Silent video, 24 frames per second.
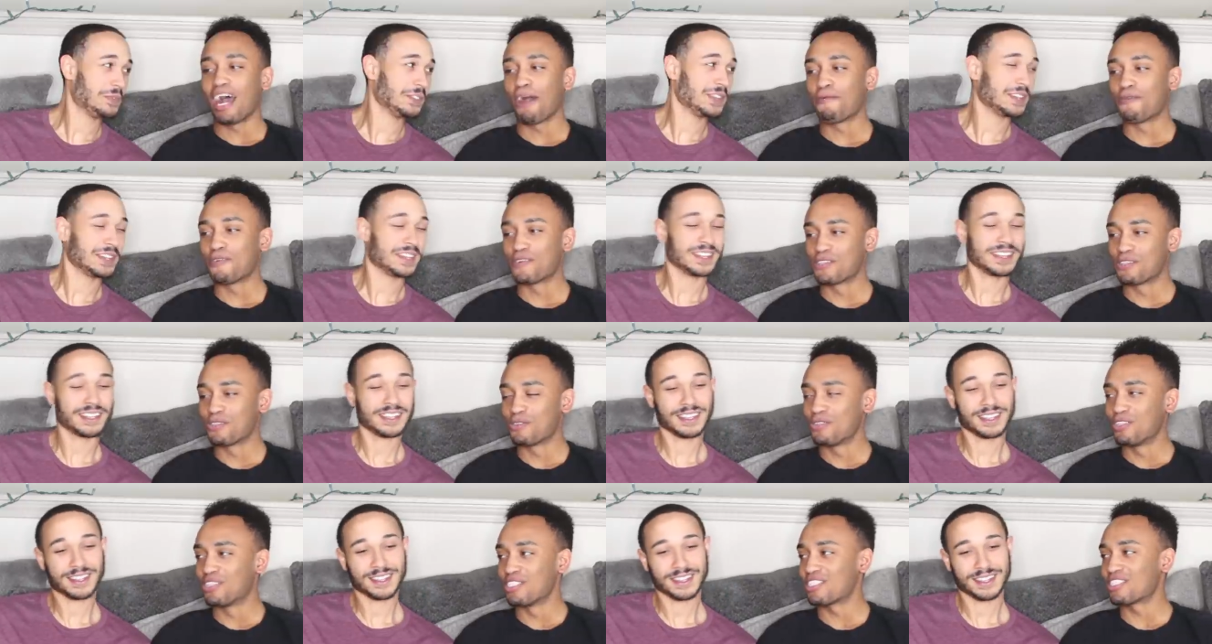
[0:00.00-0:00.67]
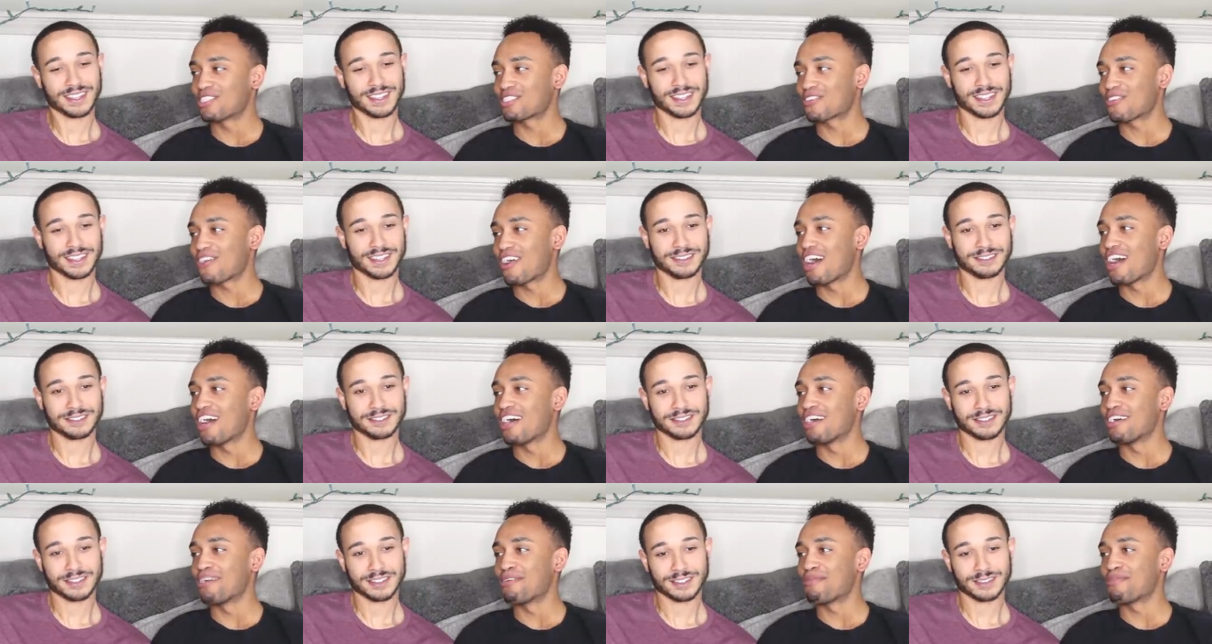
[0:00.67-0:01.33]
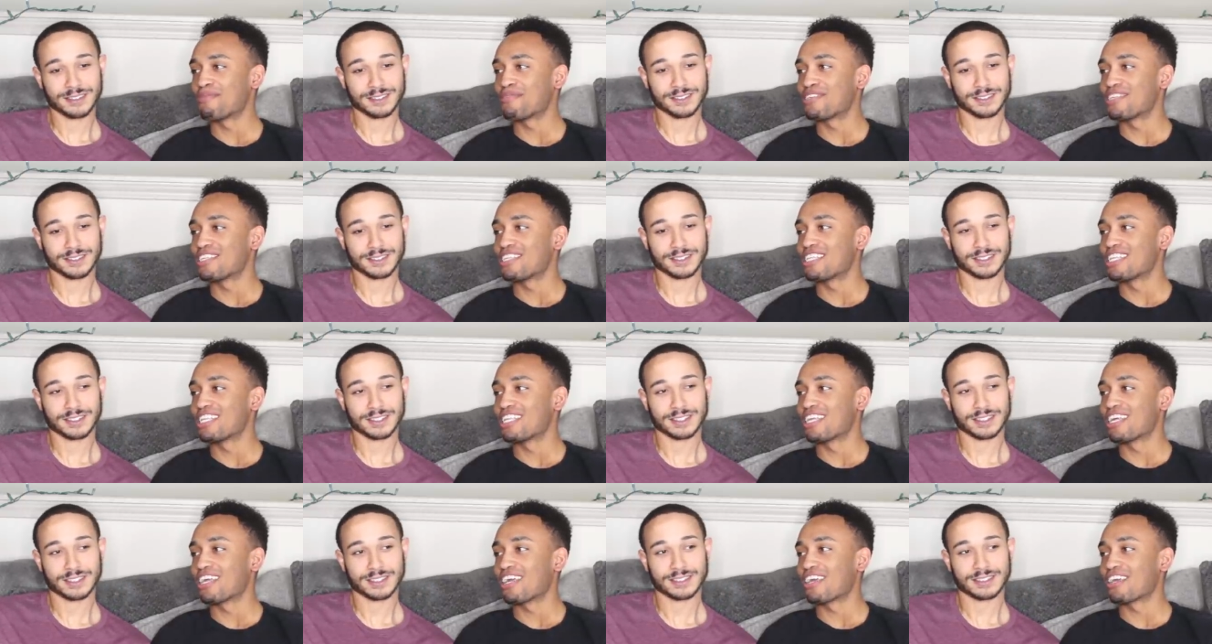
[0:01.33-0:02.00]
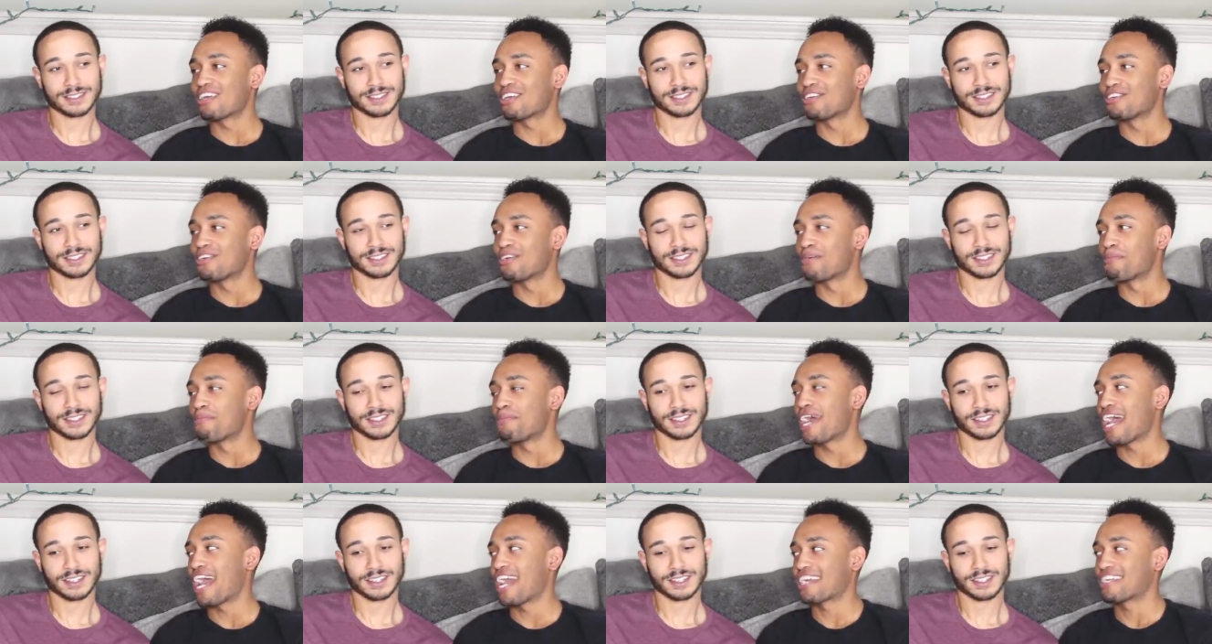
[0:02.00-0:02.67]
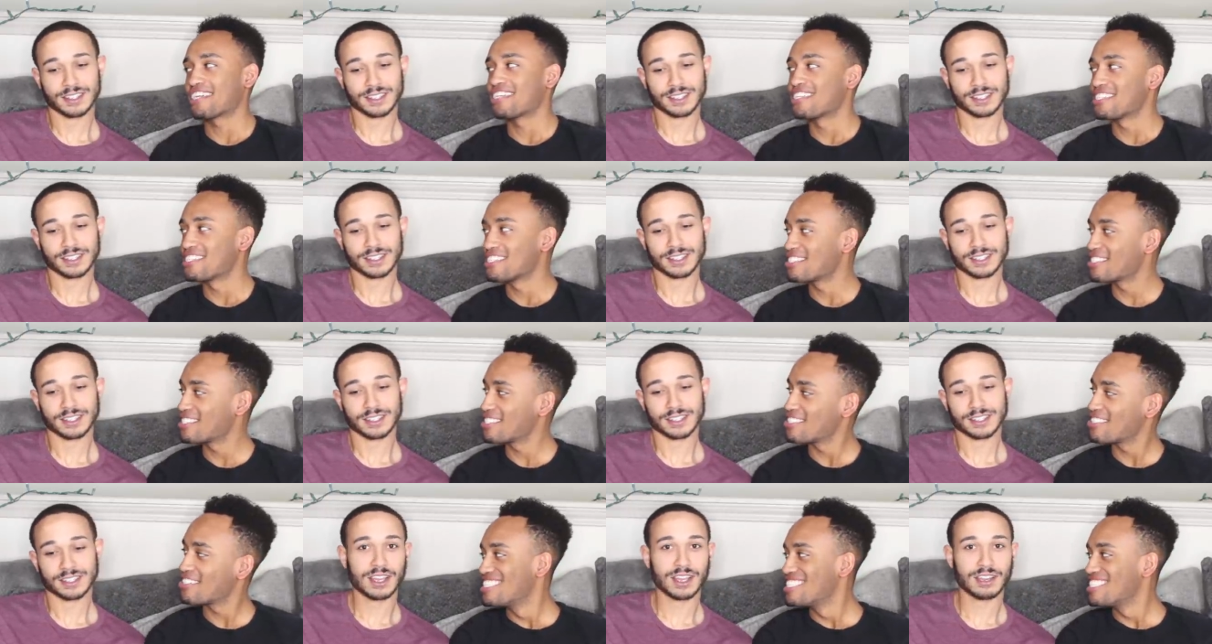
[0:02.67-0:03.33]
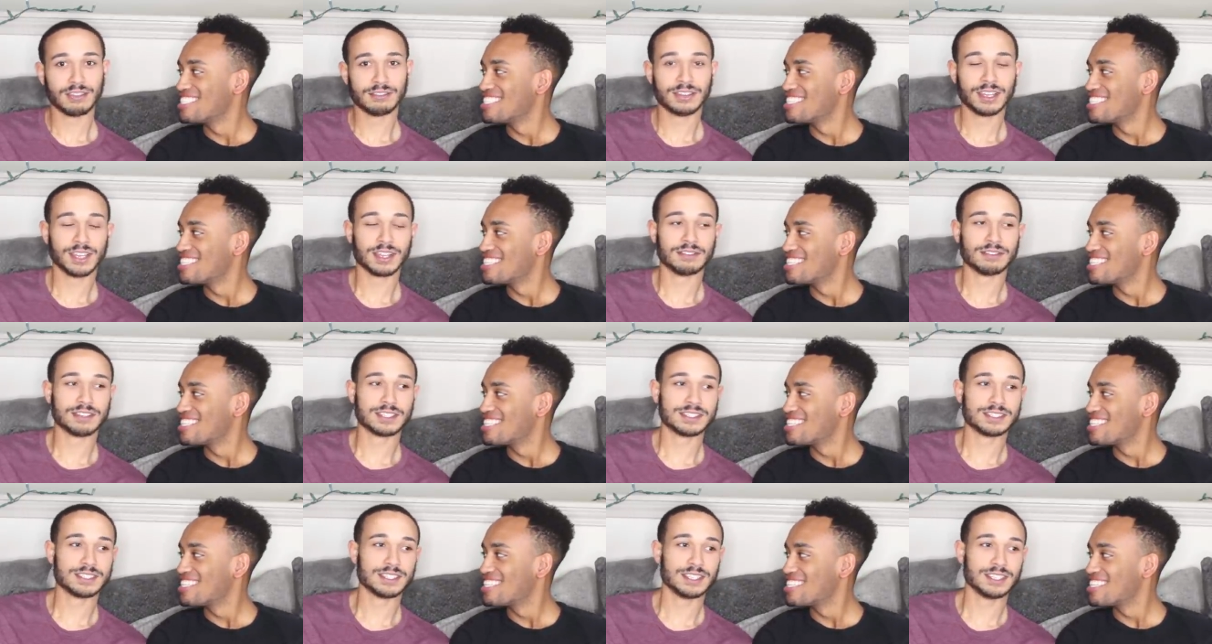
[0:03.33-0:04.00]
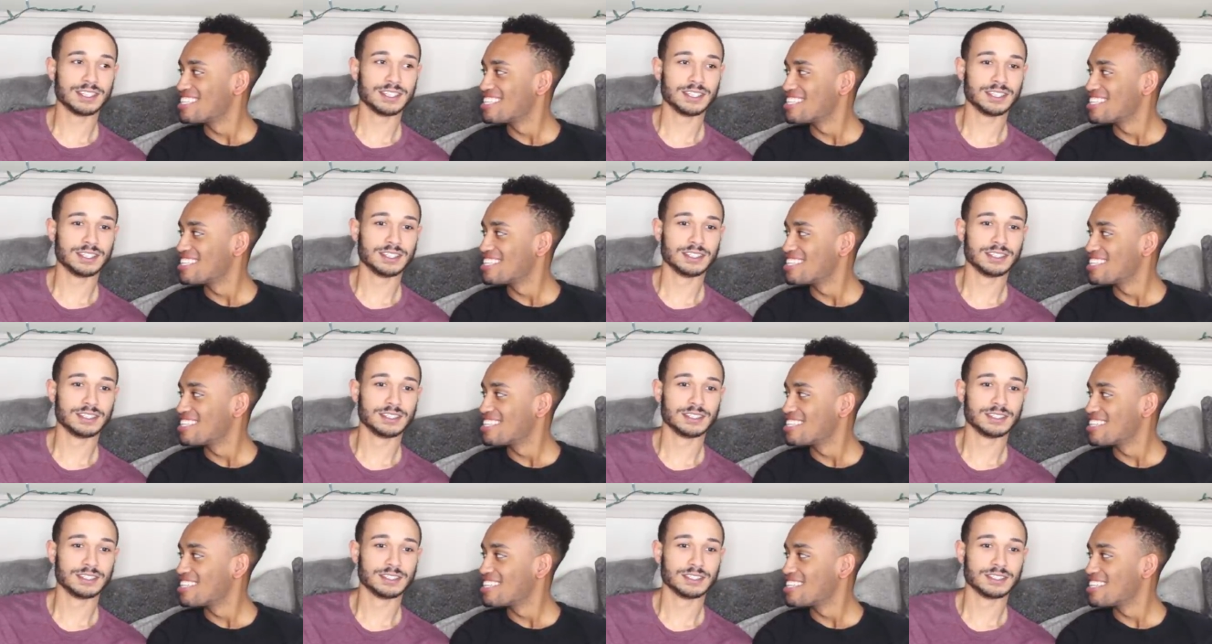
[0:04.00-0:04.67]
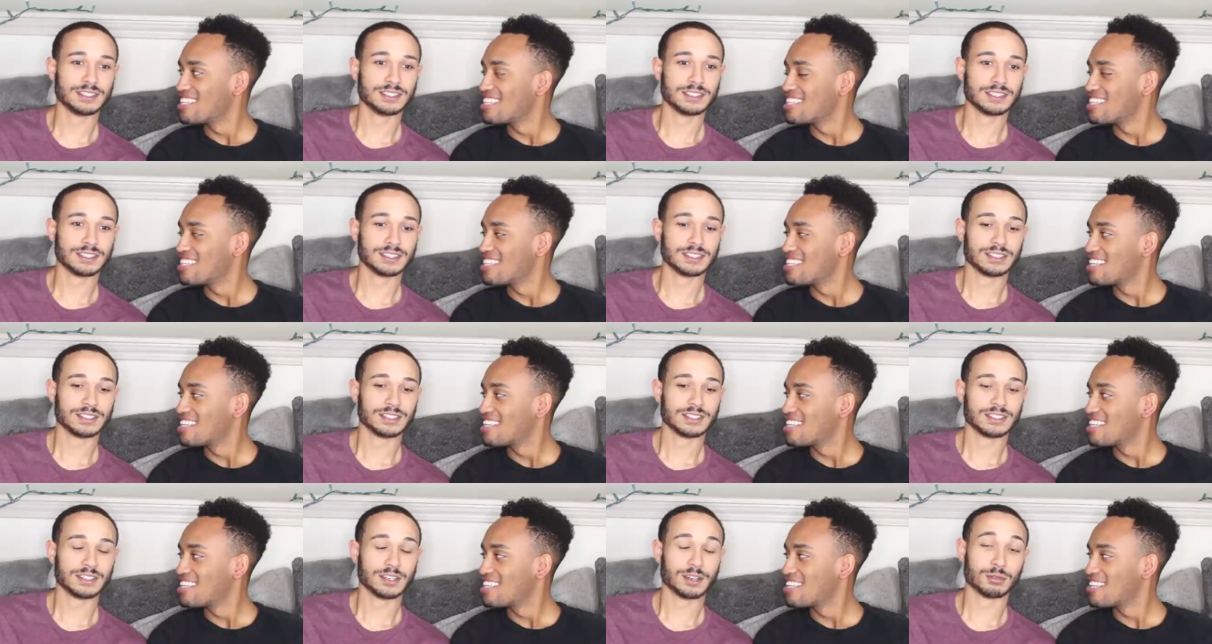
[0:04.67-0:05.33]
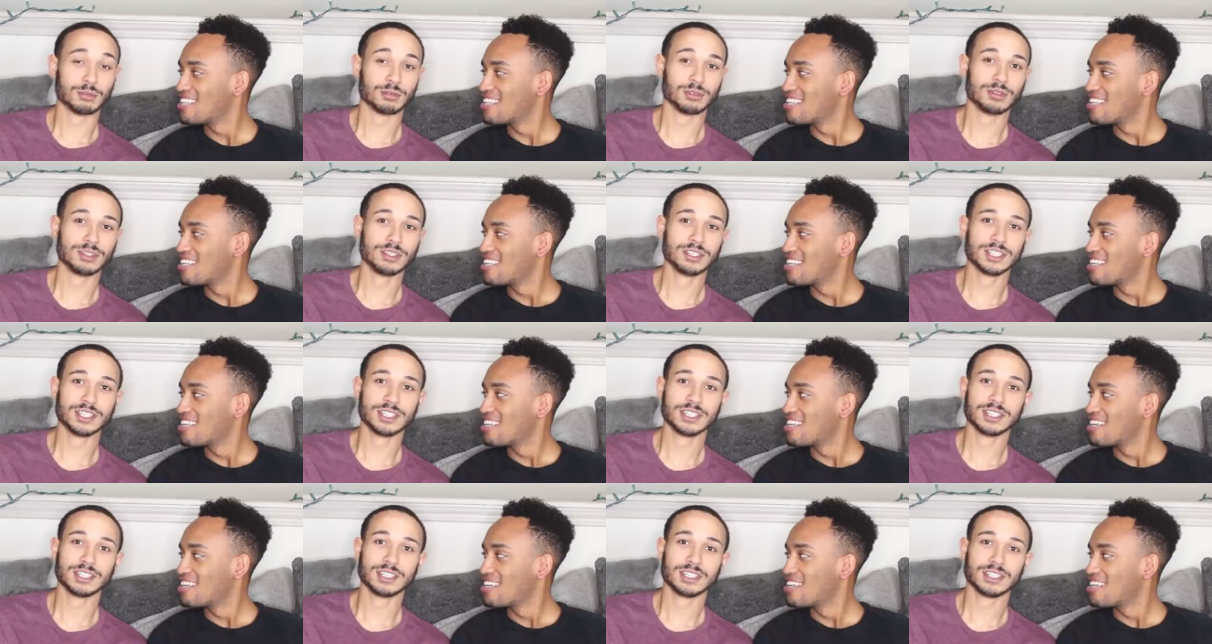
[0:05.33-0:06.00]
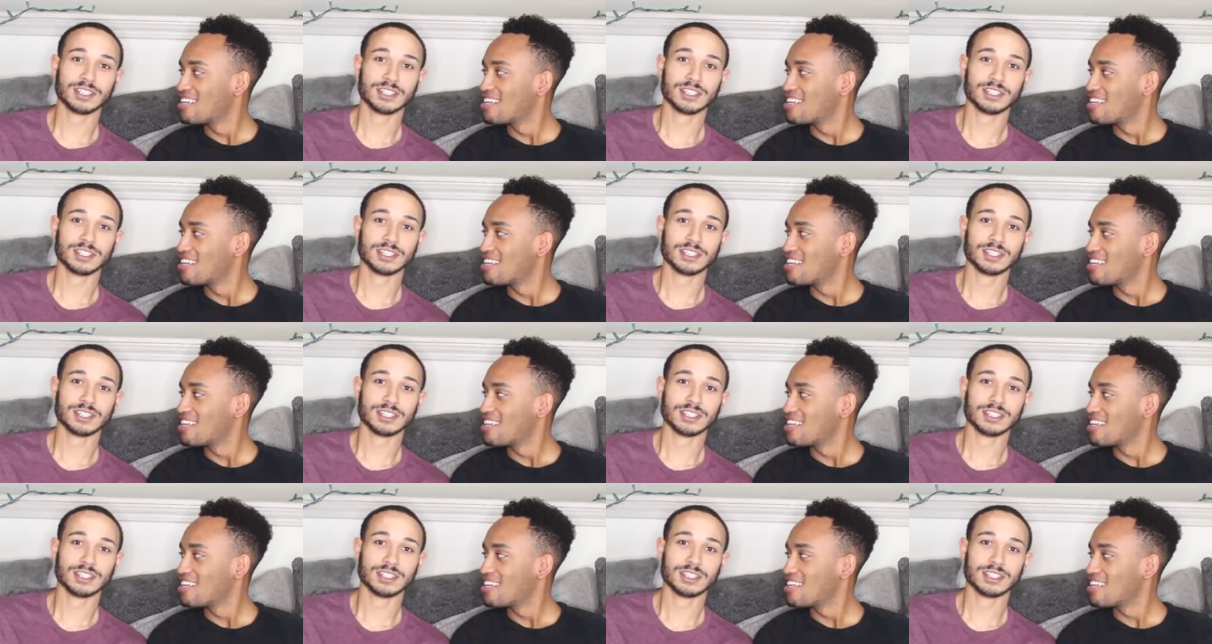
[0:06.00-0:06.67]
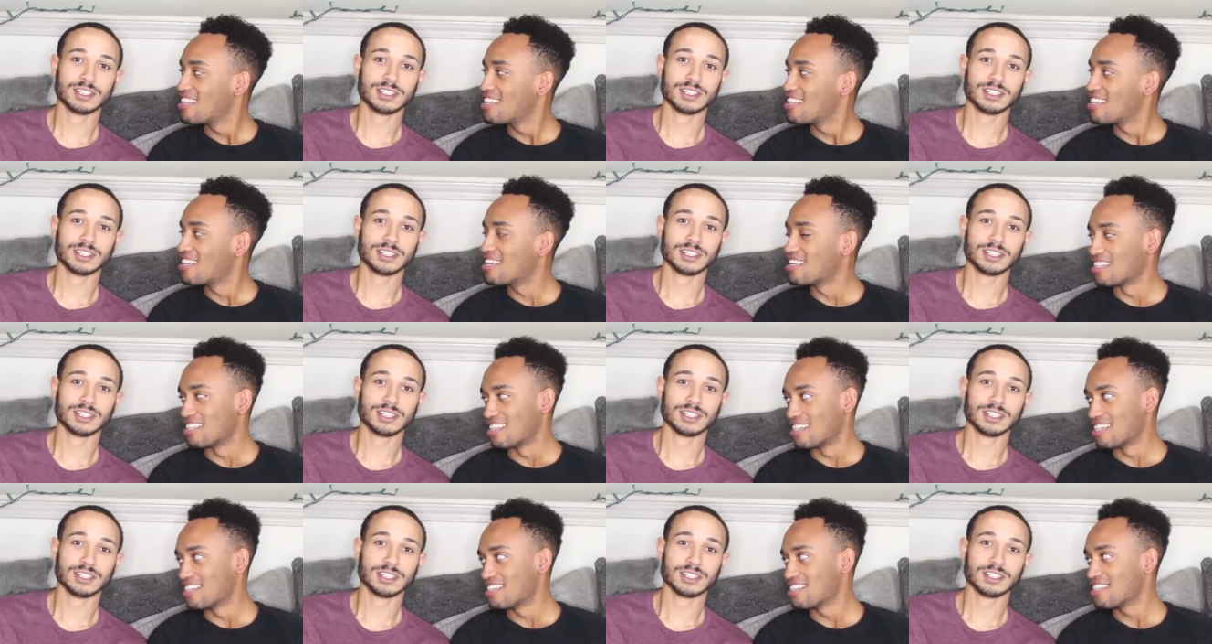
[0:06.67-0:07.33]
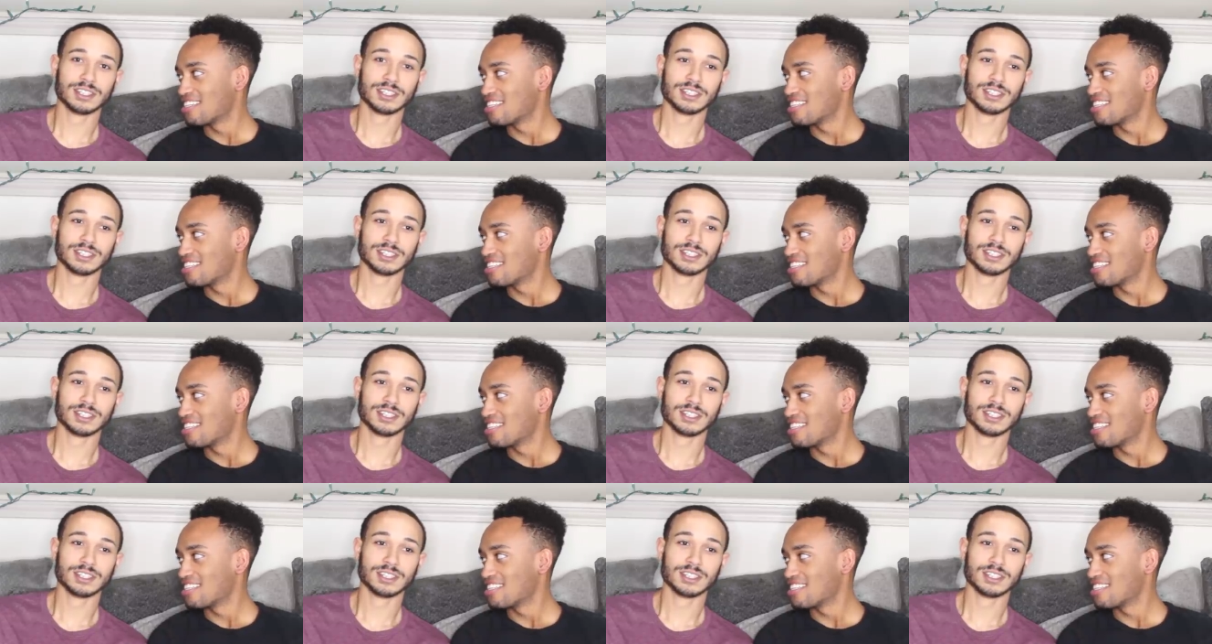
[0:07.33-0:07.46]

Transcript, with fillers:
Speaker 1: How would you describe your package? Have you ever seen a ruler? Yeah.